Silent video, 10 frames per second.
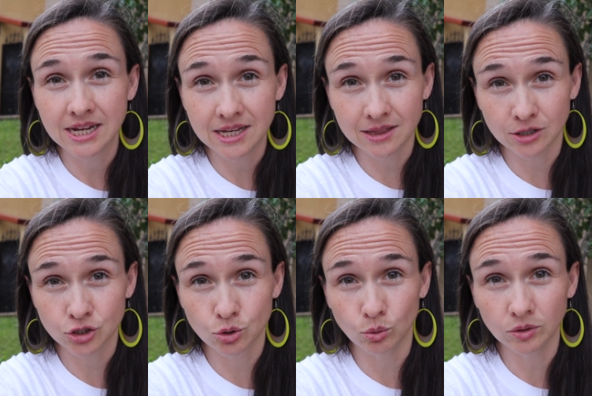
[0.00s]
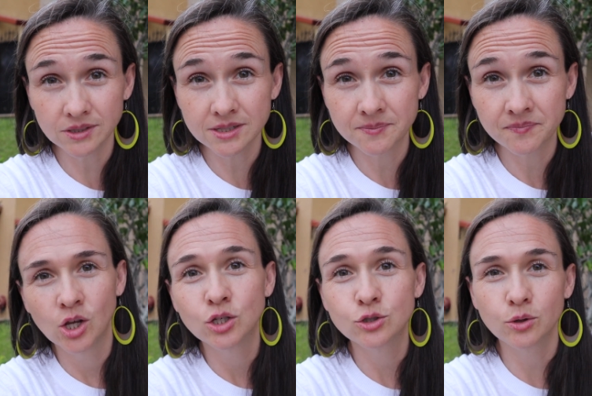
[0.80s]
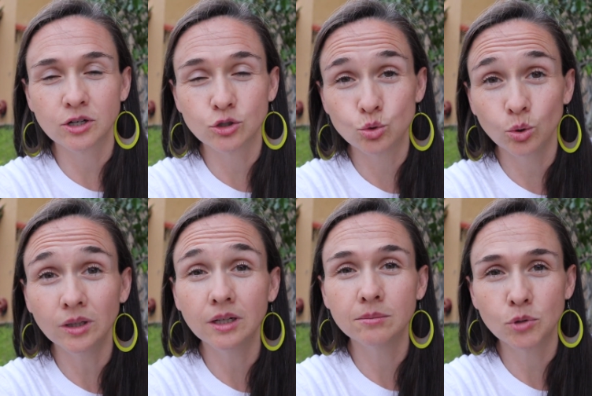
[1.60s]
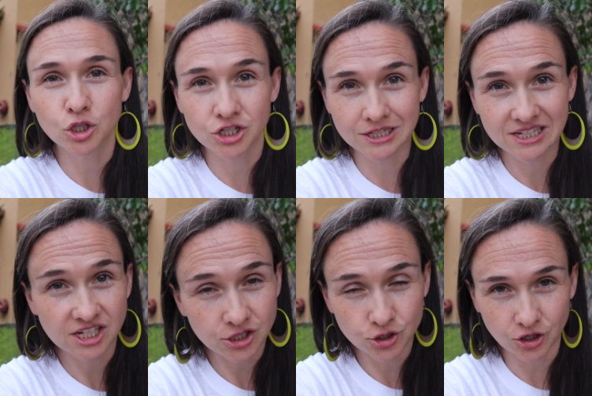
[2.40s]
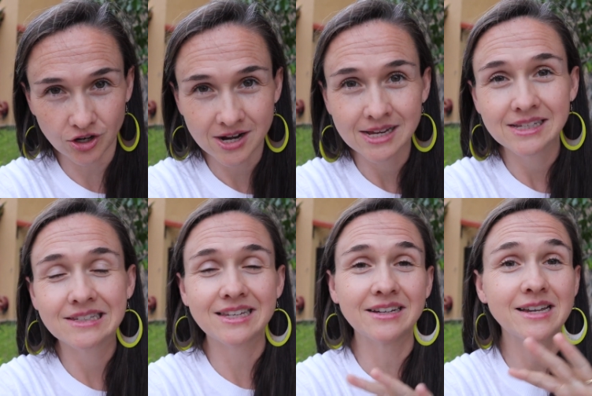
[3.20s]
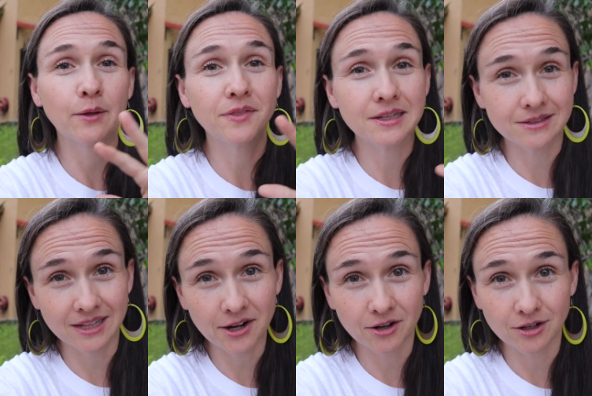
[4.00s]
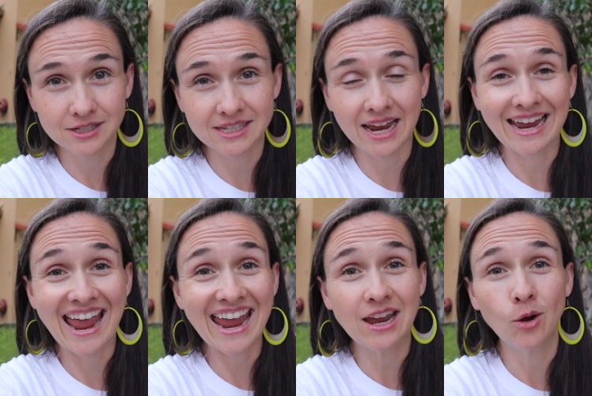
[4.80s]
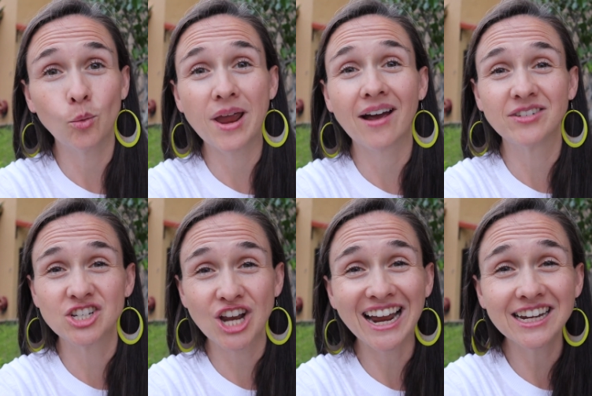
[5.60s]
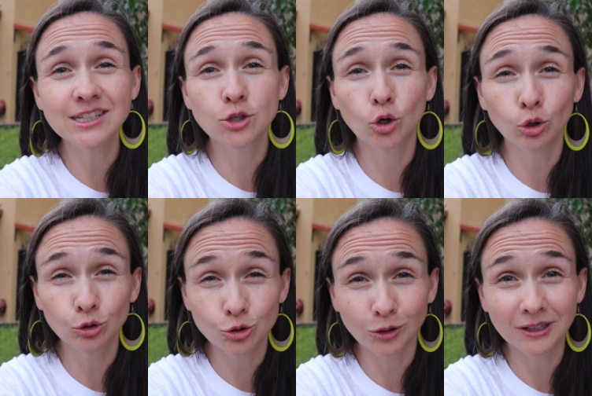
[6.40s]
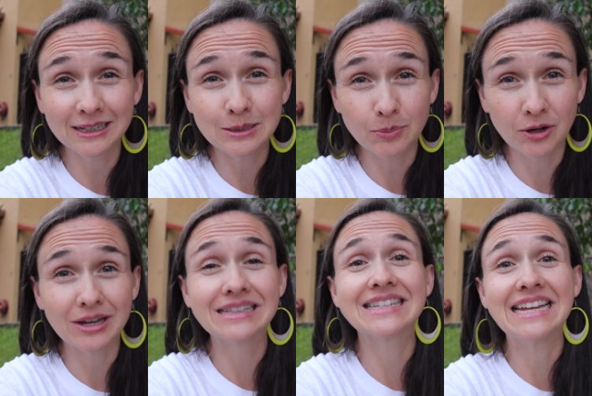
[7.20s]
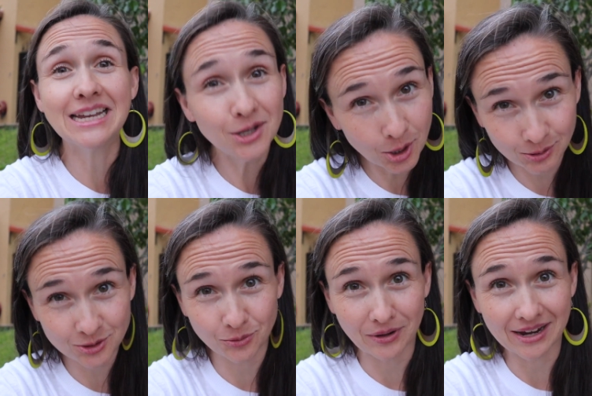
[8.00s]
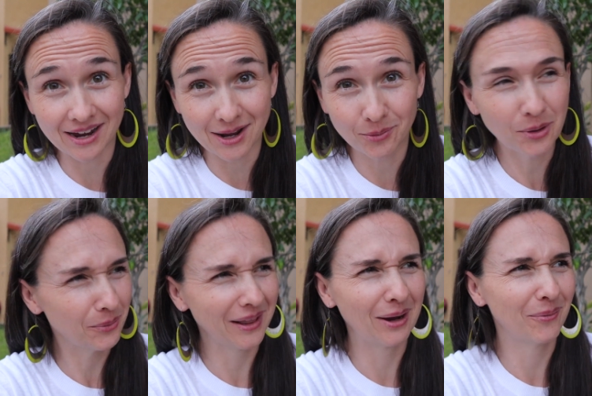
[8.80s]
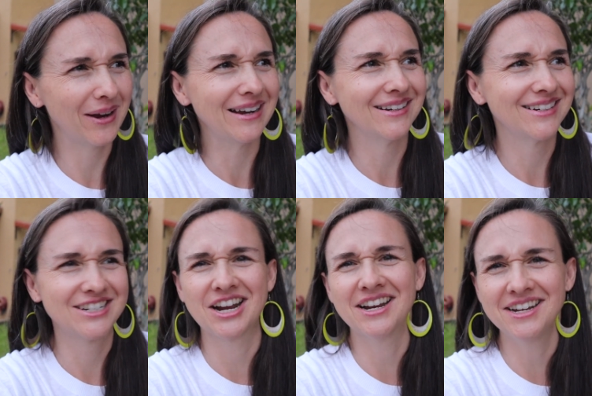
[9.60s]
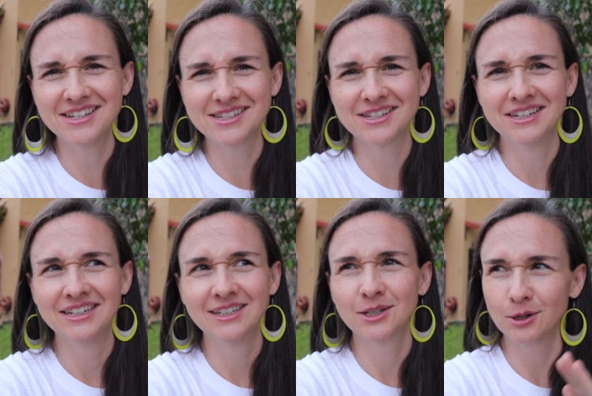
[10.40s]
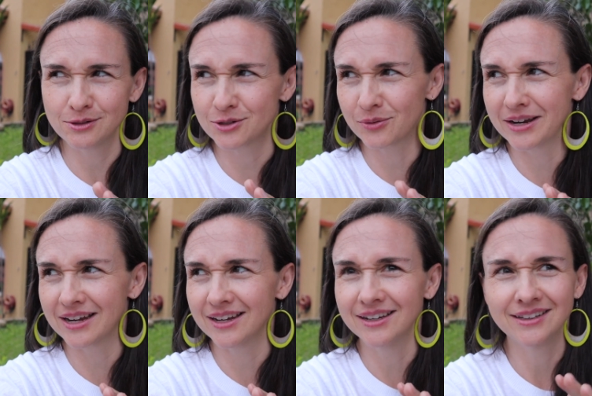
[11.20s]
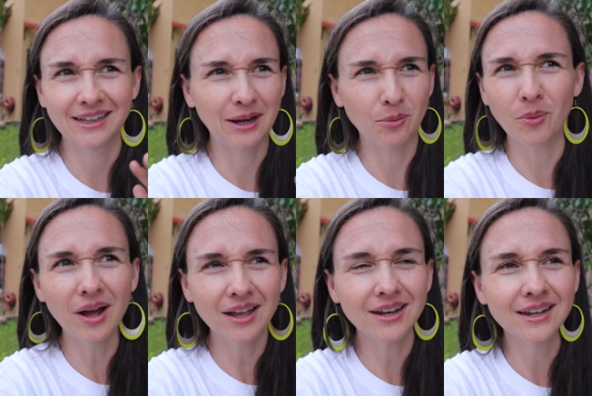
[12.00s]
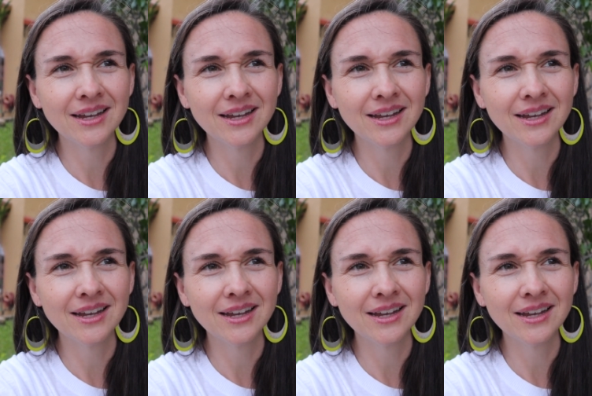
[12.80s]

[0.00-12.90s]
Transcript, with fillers: in their schools. So their dual immersion teacher sent out this letter saying, hey, we have a Chinese cultural experience in Costa Rica. And we were like, wait, Chinese? Costa Rica? Like what?